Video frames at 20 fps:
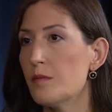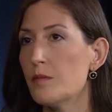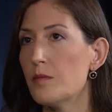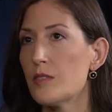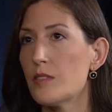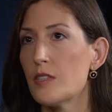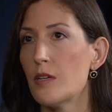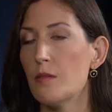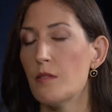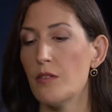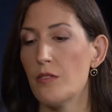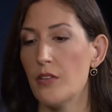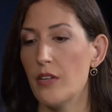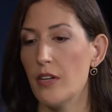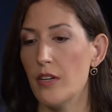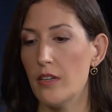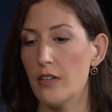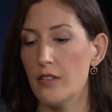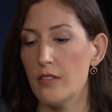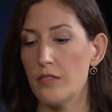Some of
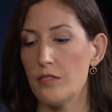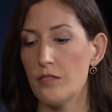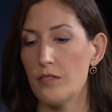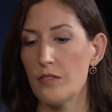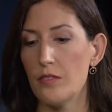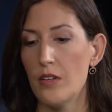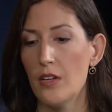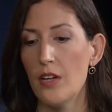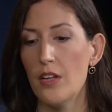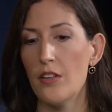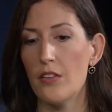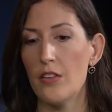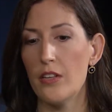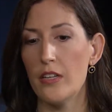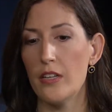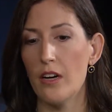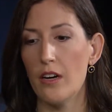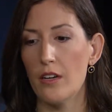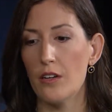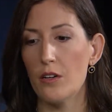the the
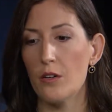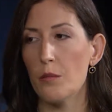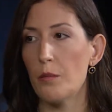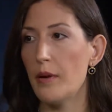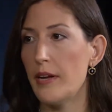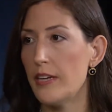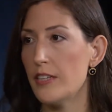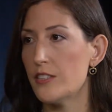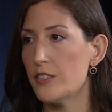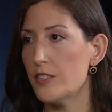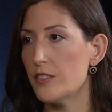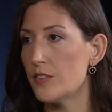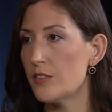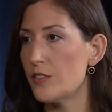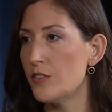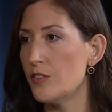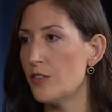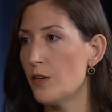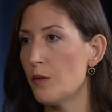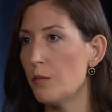younger patients,